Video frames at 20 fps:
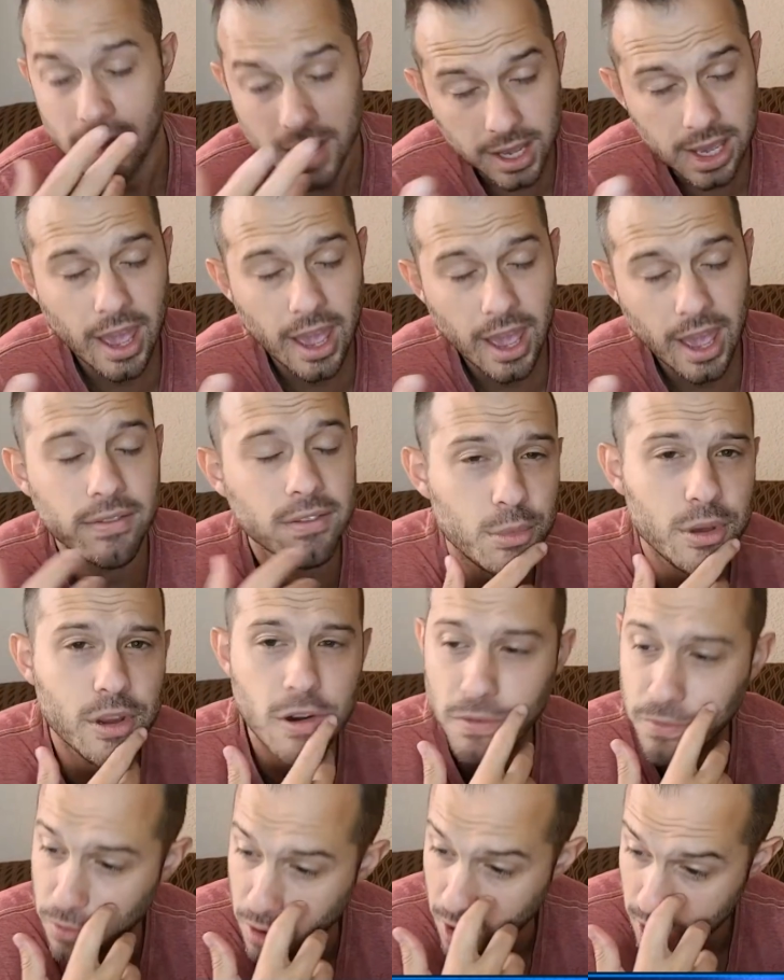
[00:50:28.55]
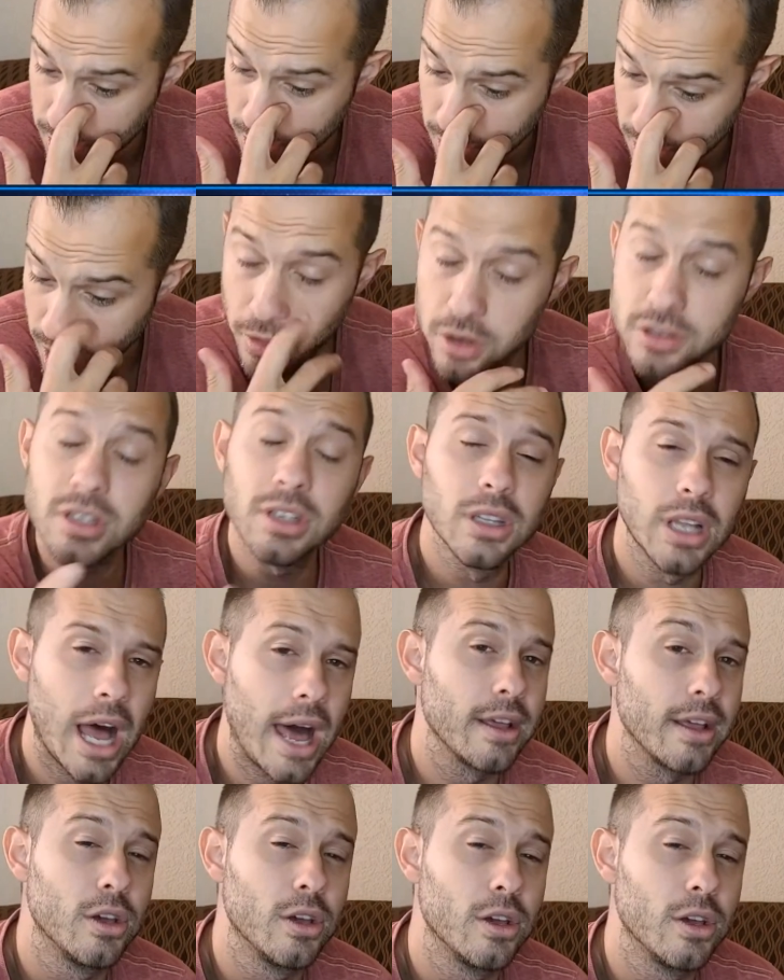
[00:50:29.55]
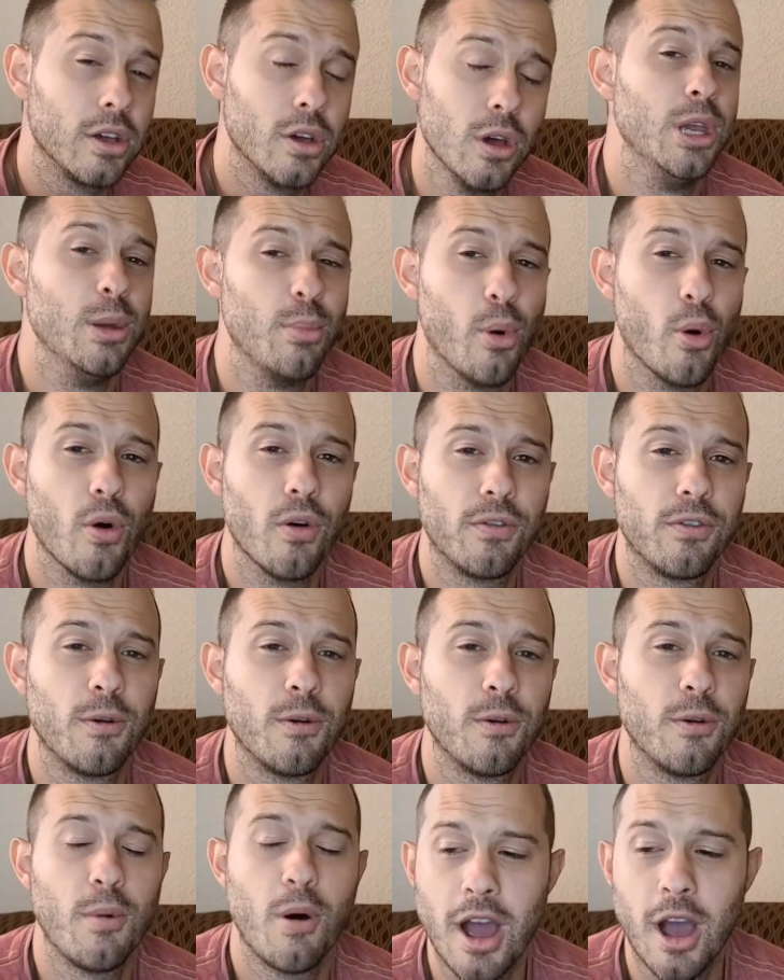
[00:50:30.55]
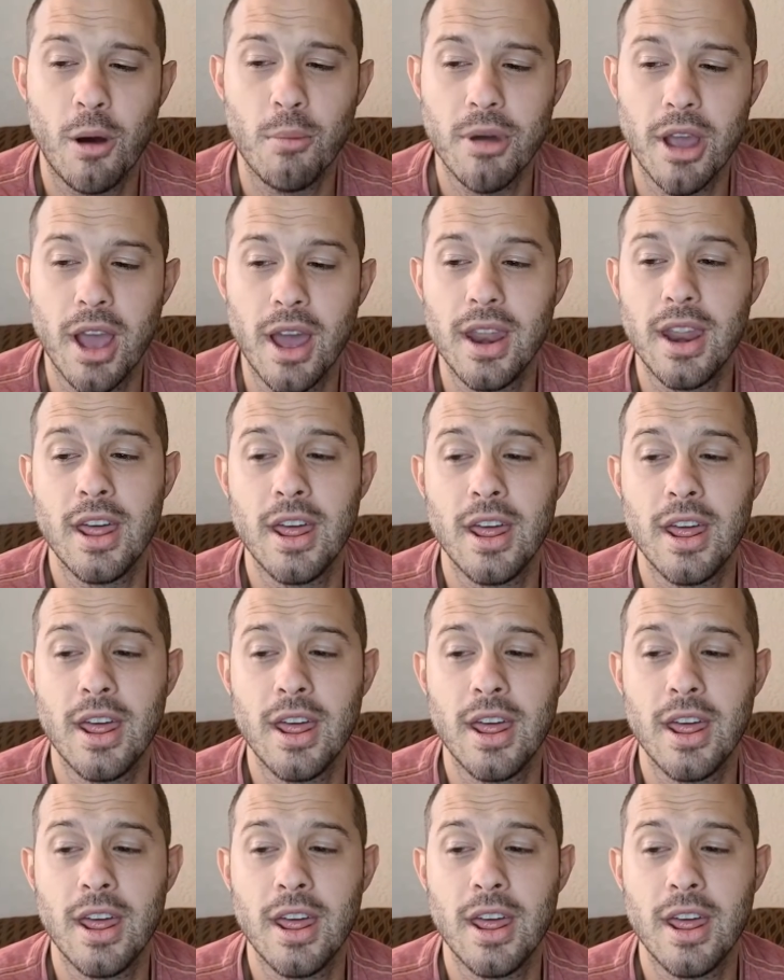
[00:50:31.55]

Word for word: Nick F can be your friend. There's a lot of good people from Ohio, man.